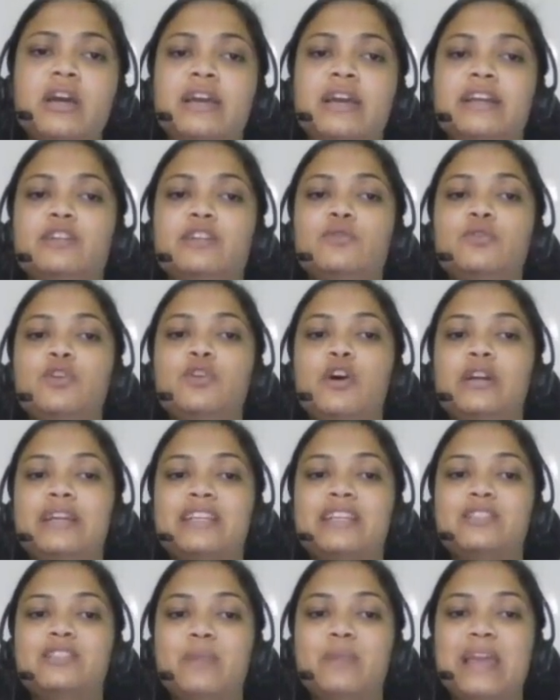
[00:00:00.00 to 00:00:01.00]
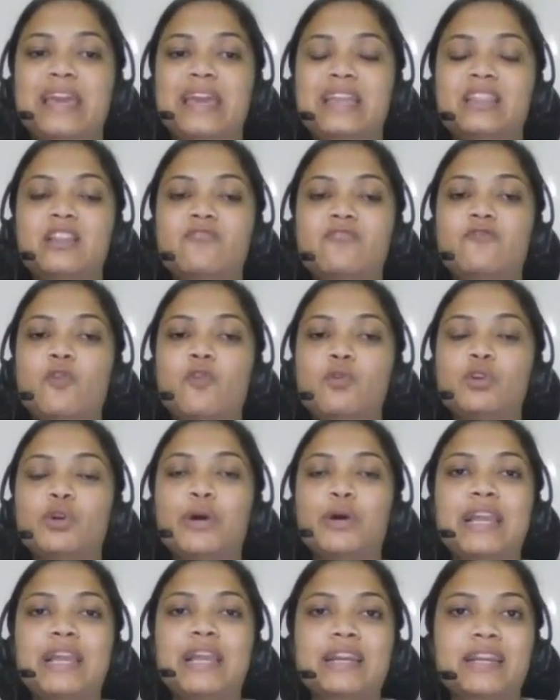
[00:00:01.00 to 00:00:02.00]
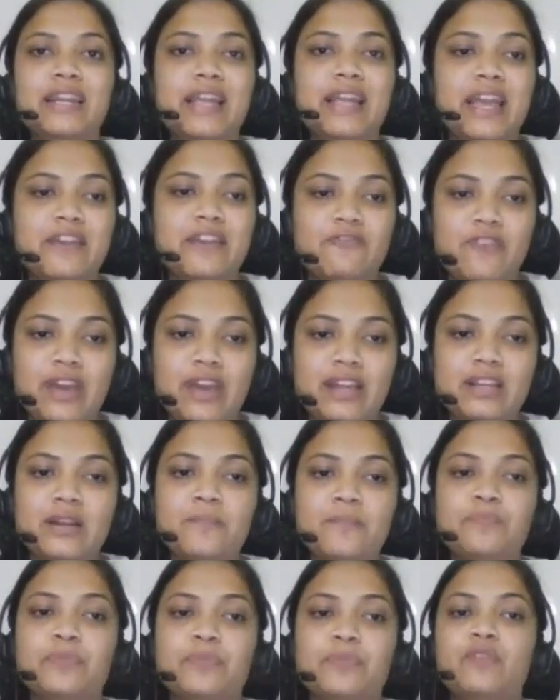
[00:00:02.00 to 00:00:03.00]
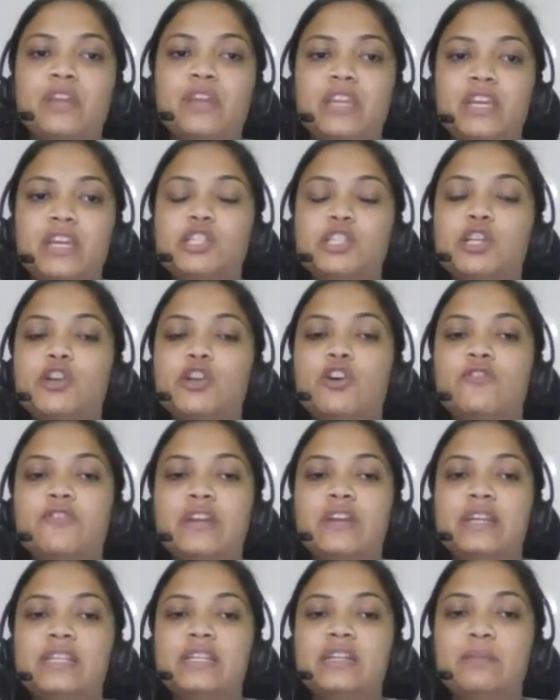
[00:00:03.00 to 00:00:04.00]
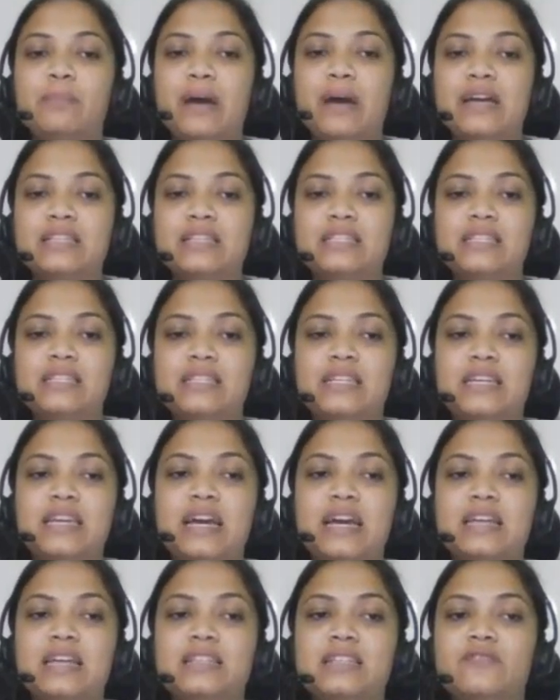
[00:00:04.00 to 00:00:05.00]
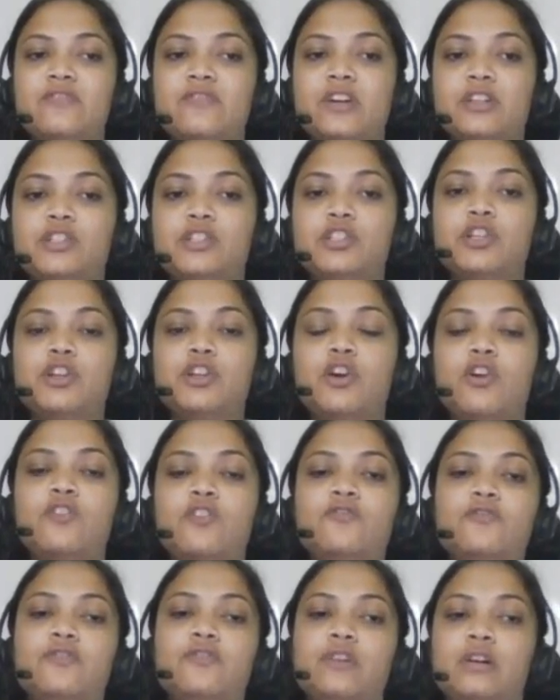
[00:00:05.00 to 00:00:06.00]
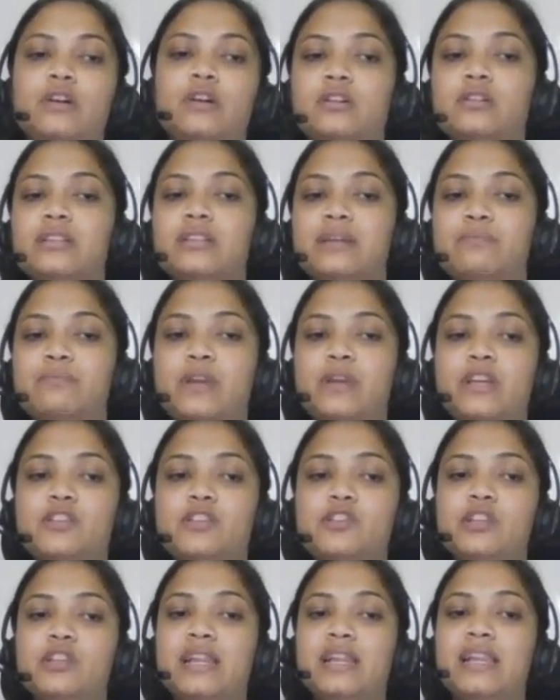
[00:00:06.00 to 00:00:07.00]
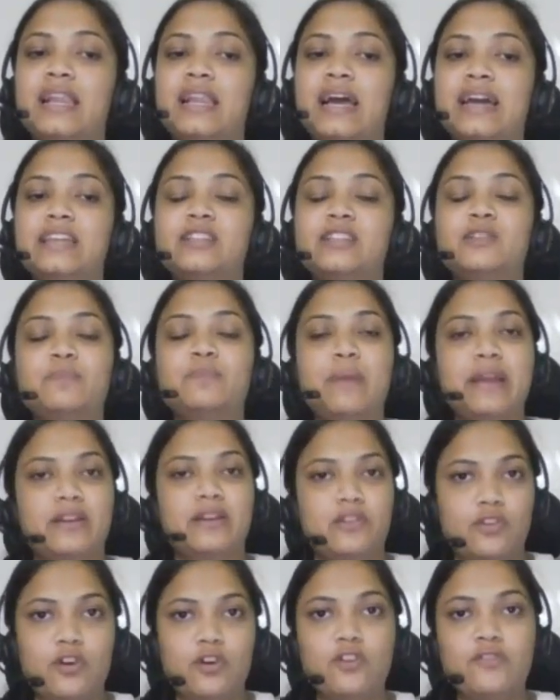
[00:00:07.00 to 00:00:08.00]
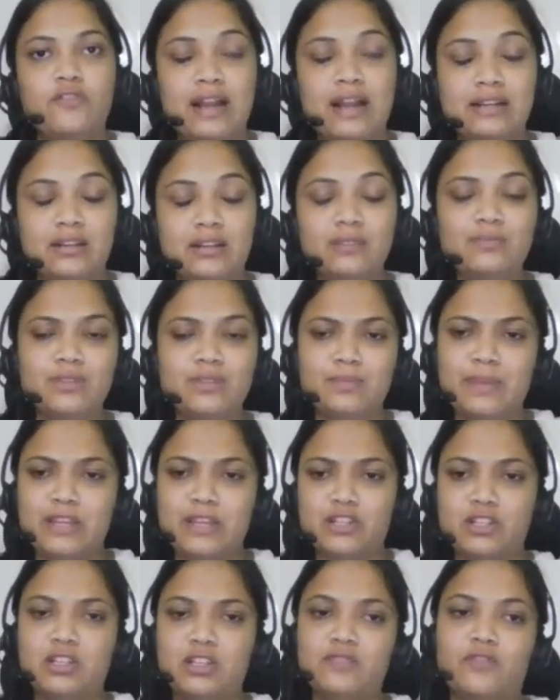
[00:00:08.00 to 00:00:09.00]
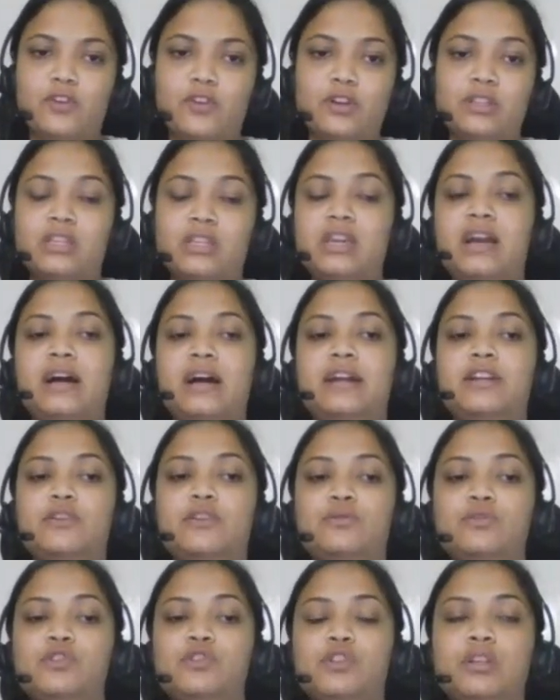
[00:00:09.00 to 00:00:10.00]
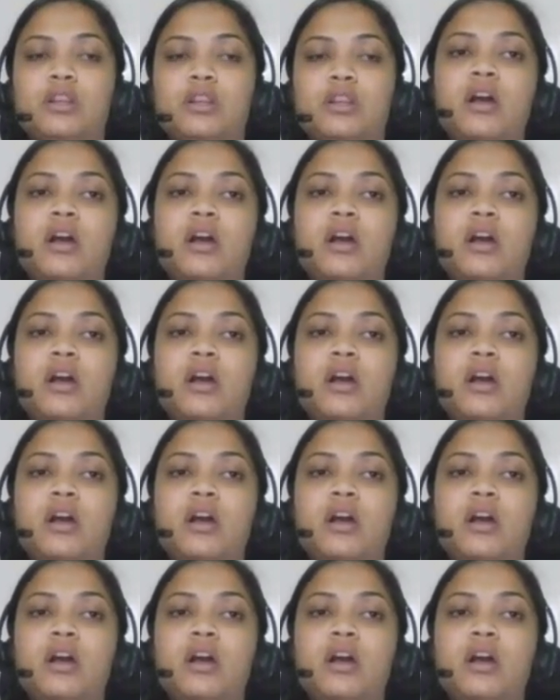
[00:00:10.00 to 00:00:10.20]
It could not explain the photoelectric effect, variation of heat capacity as a function of temperature, and line spectra of atoms, especially for the hydrogen.